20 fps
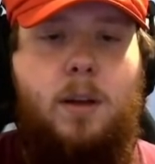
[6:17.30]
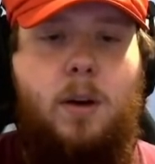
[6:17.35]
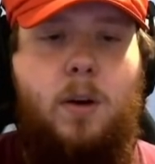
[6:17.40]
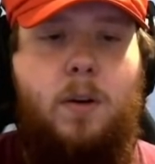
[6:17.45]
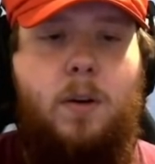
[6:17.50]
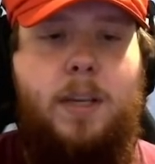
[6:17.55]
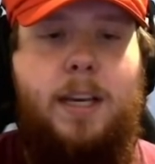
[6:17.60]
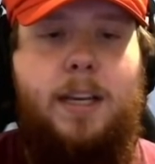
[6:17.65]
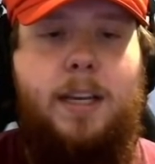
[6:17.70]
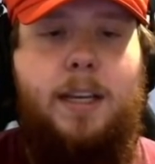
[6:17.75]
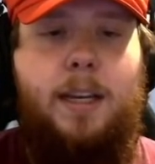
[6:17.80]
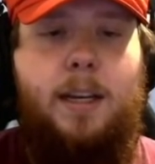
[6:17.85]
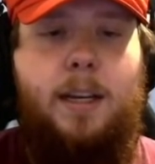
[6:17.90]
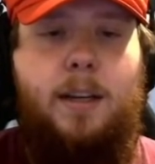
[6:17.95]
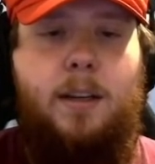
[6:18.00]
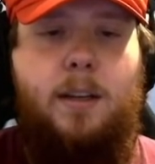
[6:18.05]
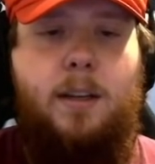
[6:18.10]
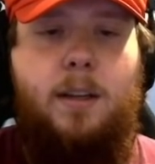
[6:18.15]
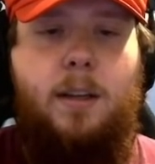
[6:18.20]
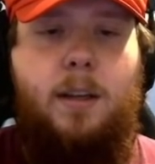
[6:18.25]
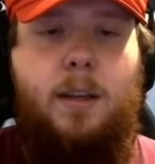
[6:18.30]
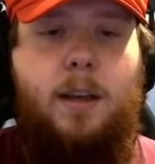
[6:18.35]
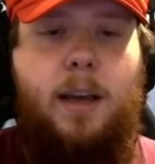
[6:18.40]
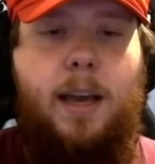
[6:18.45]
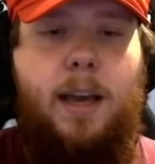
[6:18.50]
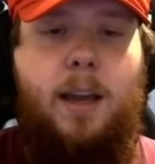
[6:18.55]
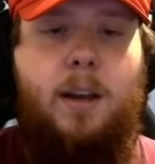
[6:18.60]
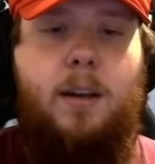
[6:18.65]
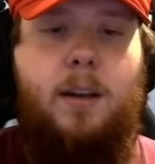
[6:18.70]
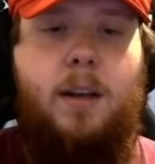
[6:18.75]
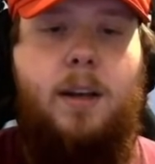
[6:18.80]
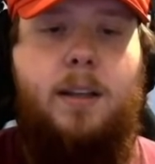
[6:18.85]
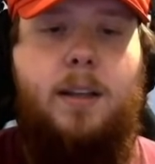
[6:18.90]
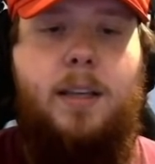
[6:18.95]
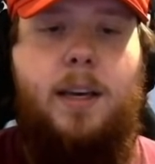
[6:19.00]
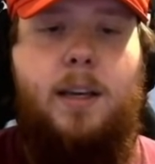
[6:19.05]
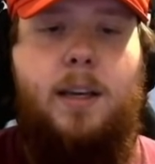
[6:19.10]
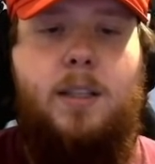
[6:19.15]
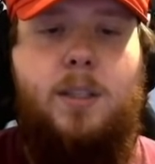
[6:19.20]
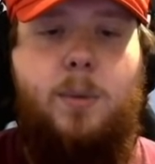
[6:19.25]
Oh yeah. And
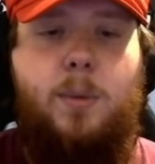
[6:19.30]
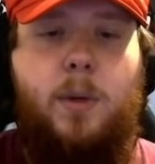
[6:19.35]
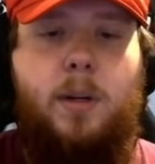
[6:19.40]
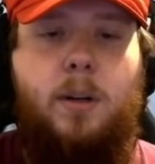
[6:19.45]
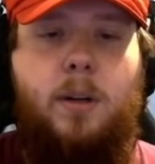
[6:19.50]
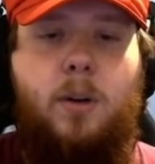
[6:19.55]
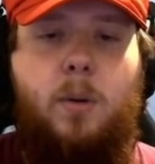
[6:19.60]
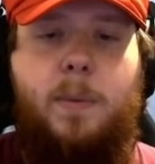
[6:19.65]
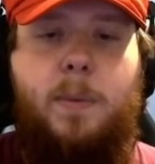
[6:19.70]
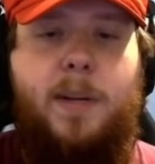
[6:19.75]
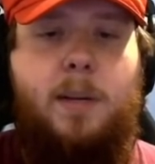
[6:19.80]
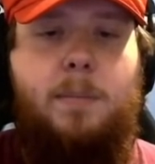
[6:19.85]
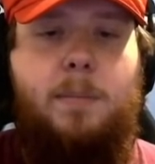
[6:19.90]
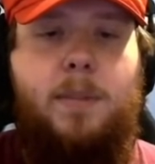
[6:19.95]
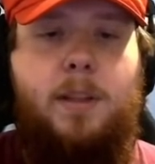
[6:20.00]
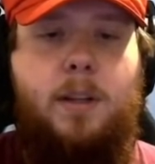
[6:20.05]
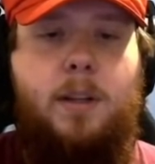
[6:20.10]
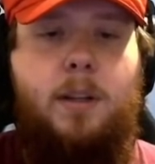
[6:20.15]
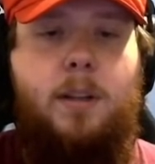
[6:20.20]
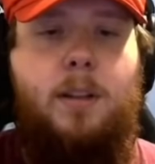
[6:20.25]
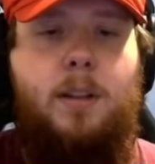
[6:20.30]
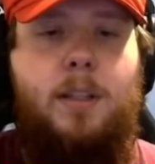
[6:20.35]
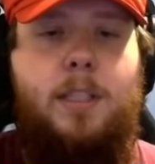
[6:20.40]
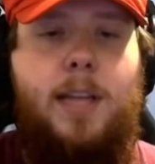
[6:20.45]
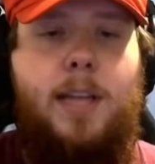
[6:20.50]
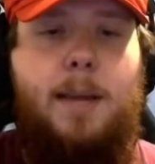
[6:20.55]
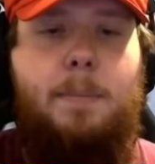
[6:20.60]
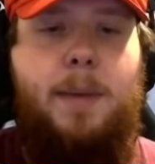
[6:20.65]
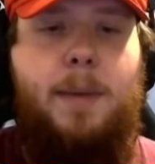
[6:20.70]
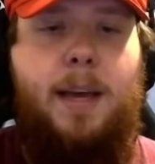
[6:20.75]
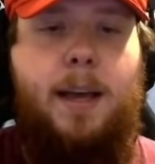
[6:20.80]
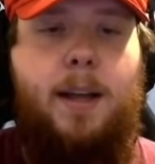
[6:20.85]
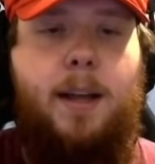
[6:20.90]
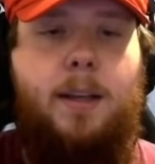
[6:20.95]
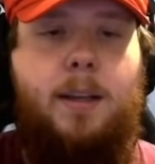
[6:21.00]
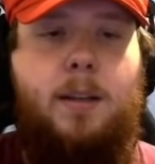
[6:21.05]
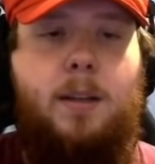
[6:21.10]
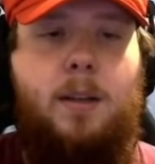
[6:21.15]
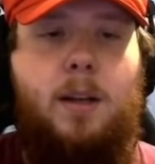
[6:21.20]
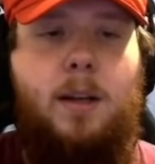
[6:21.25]
so we're gonna open up the jetpack
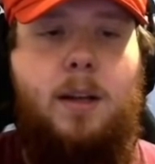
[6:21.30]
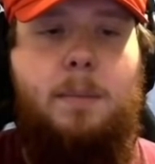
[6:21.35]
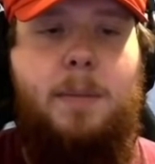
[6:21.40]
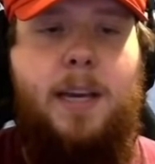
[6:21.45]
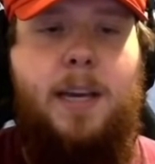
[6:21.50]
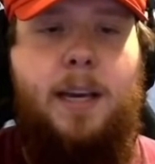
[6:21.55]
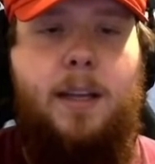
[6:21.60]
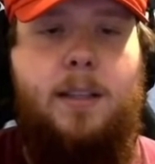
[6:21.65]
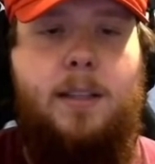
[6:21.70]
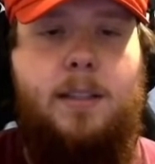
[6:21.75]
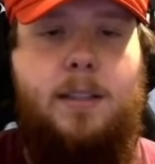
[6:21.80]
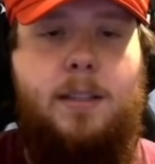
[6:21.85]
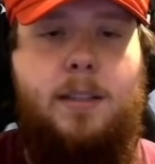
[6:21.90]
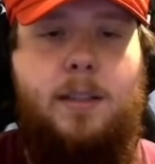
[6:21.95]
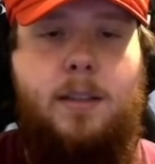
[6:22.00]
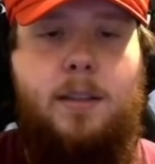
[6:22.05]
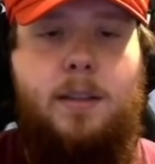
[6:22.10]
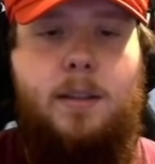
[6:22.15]
pads.